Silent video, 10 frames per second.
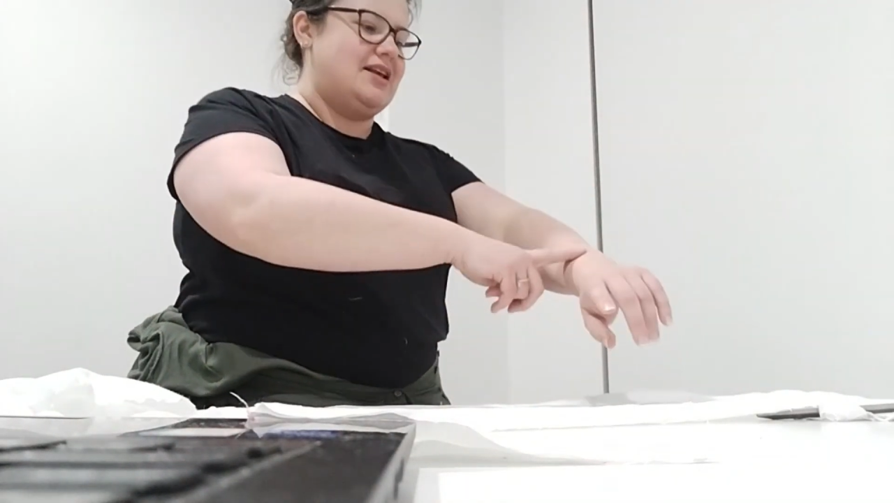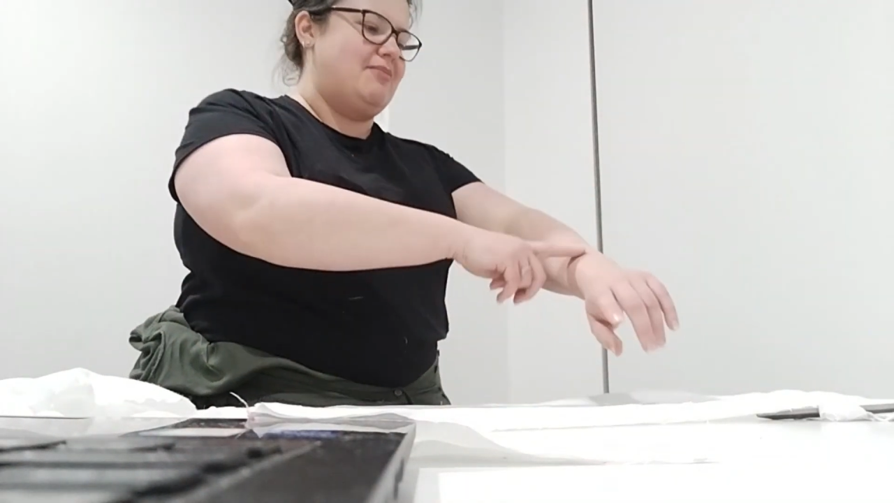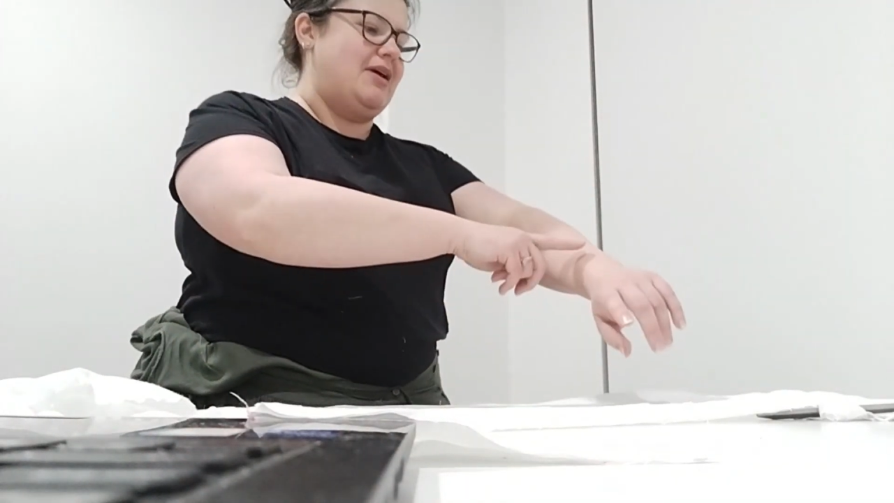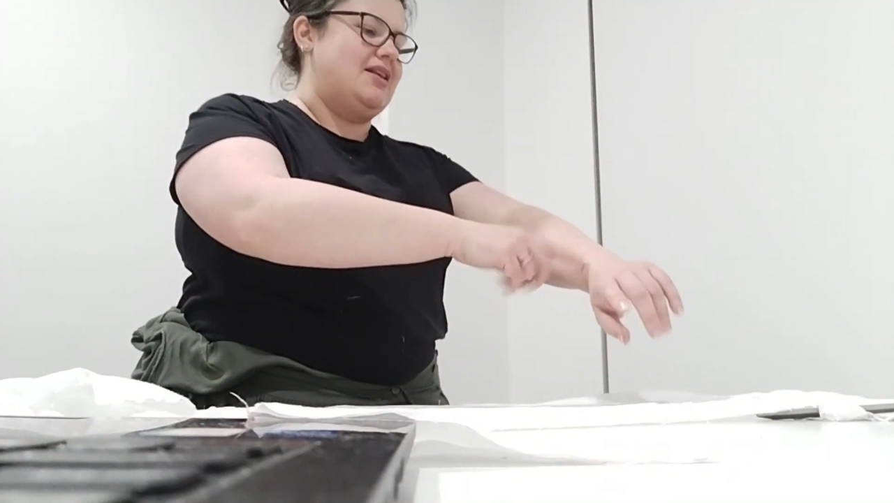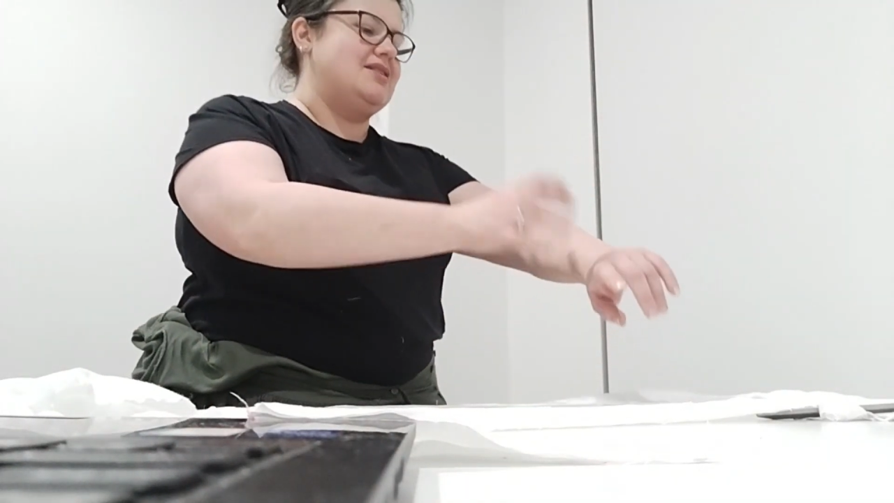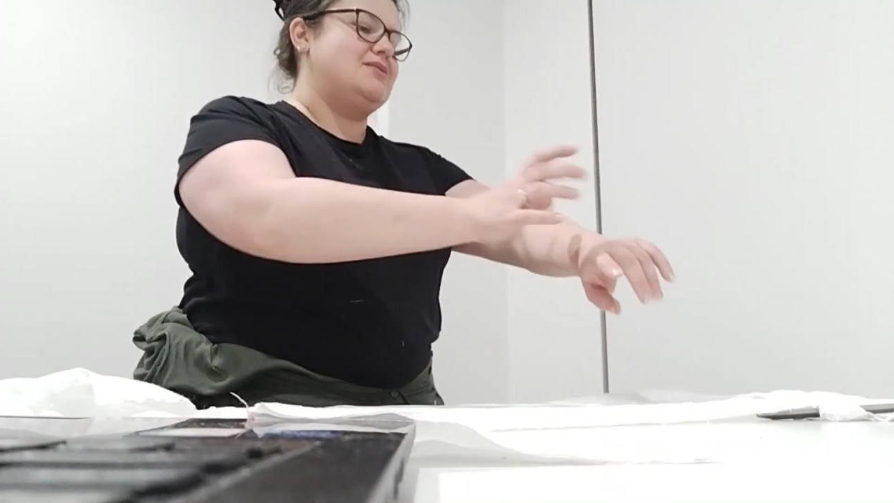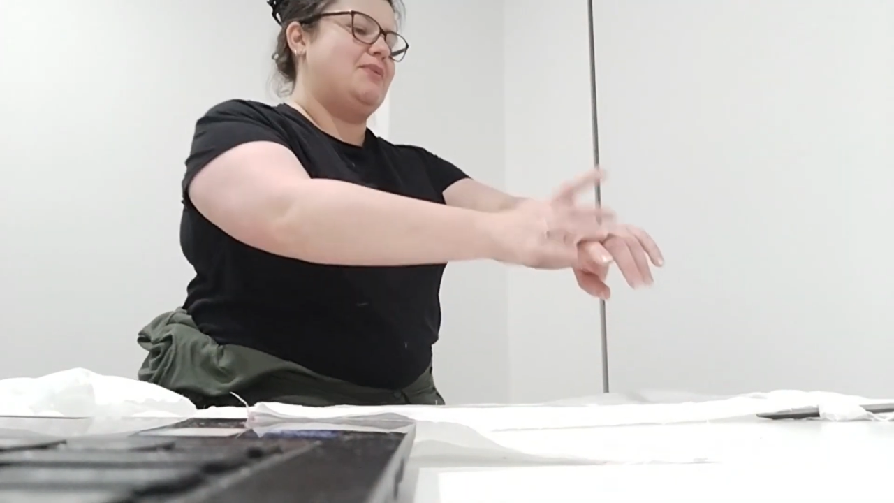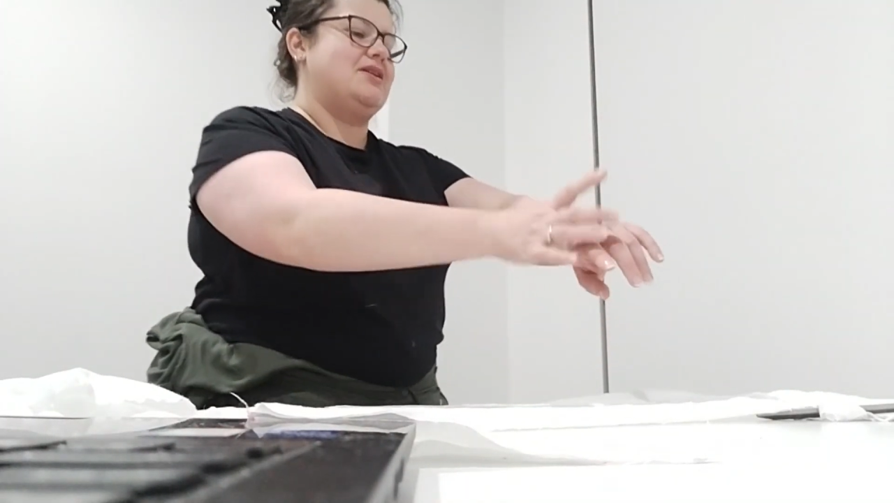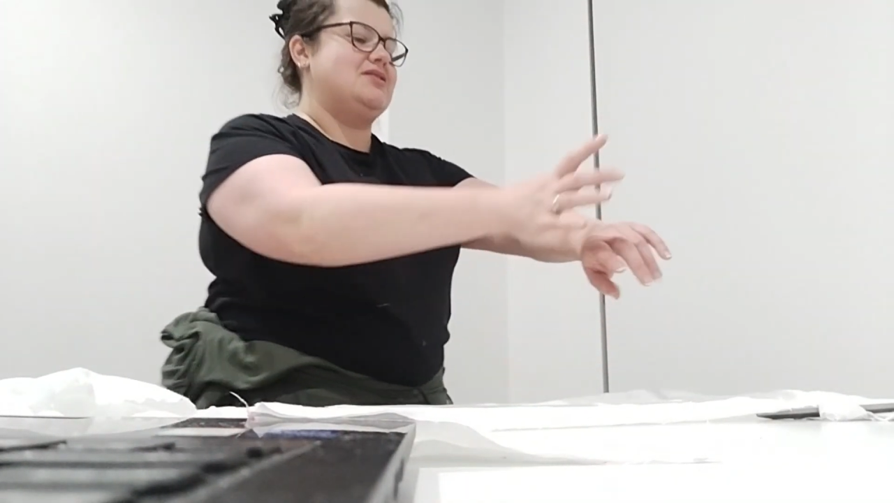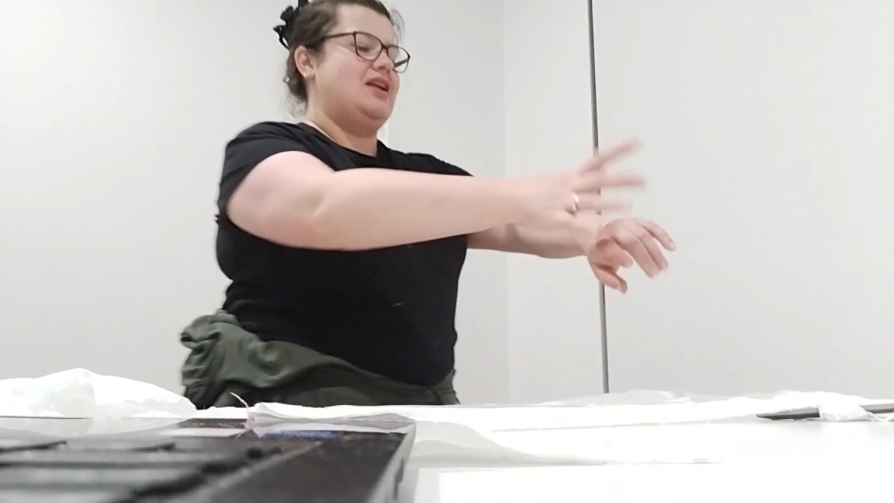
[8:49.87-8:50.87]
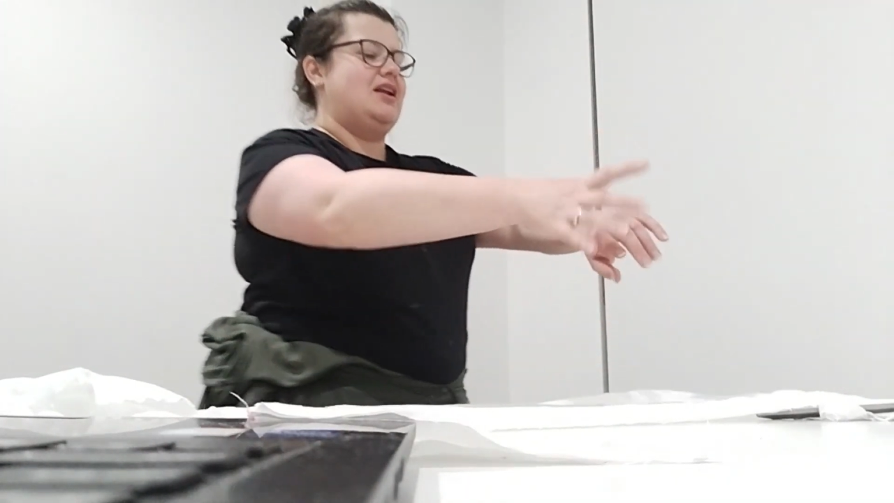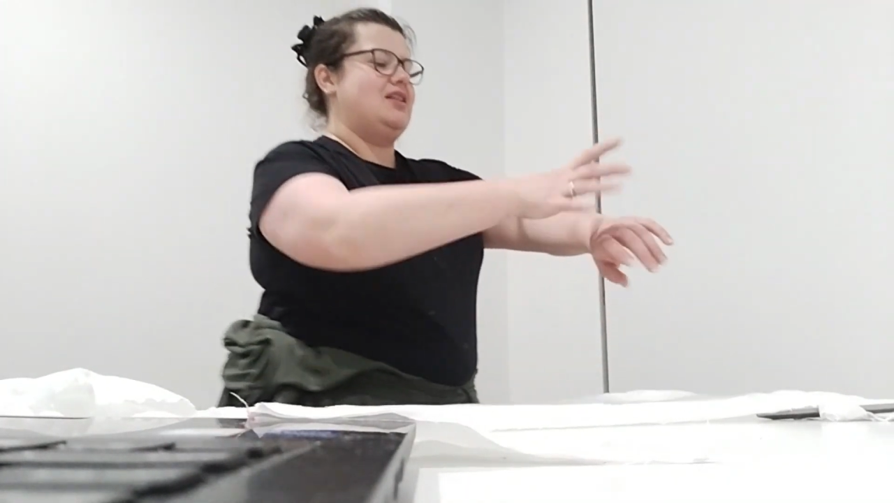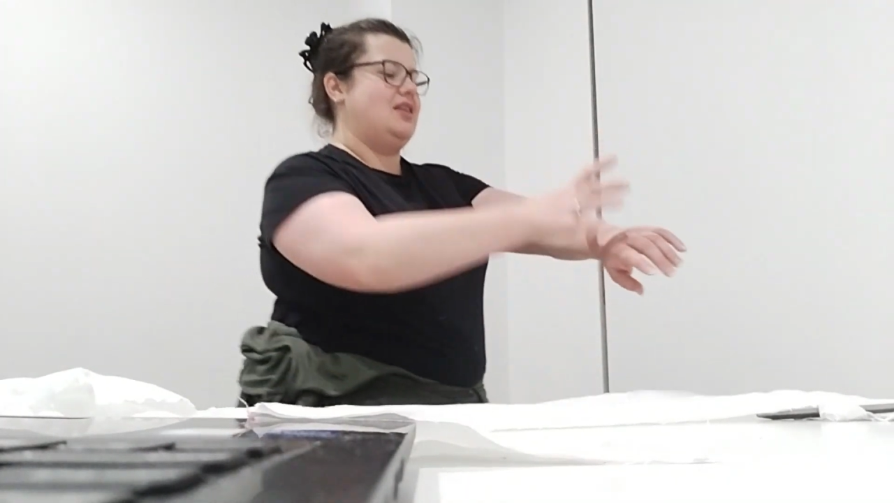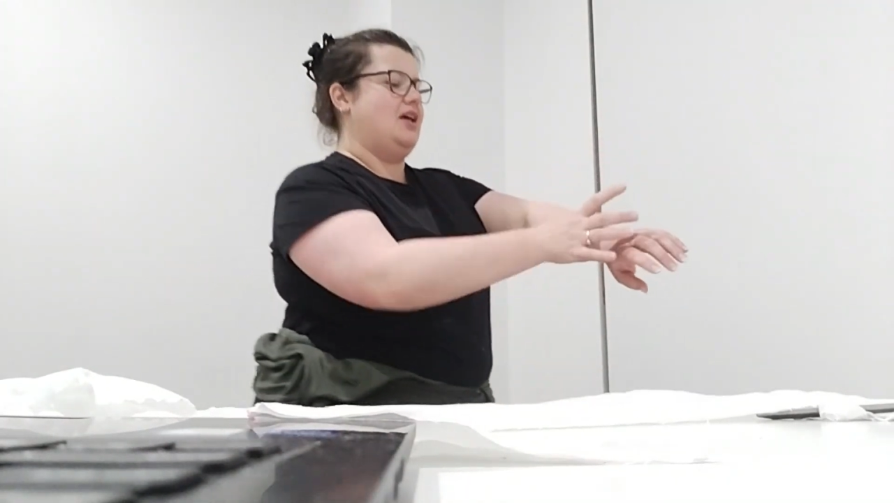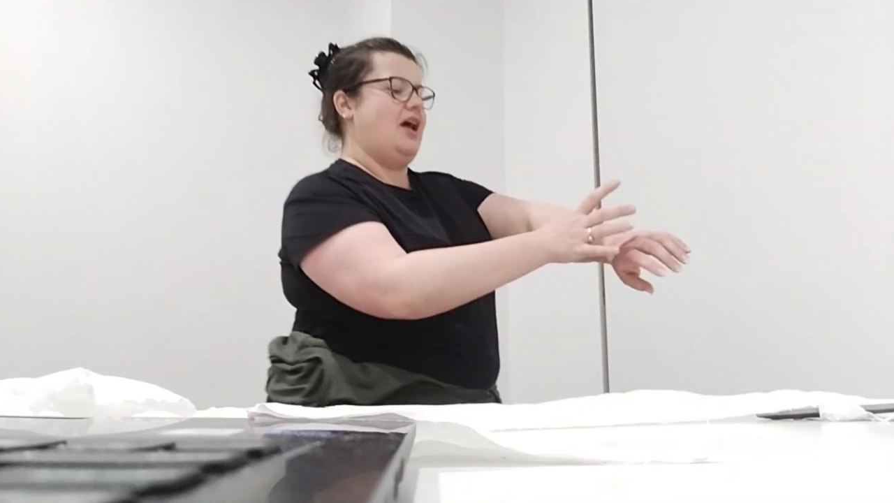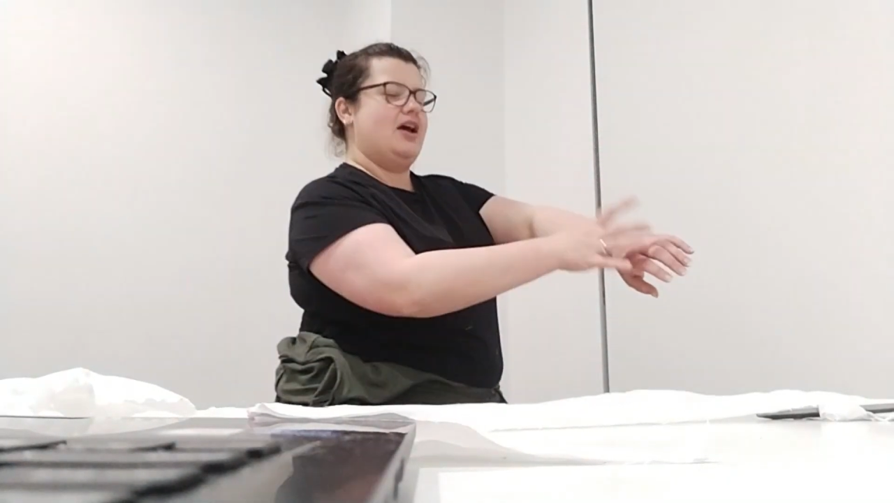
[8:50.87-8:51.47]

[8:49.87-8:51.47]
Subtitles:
centimeters because you needed the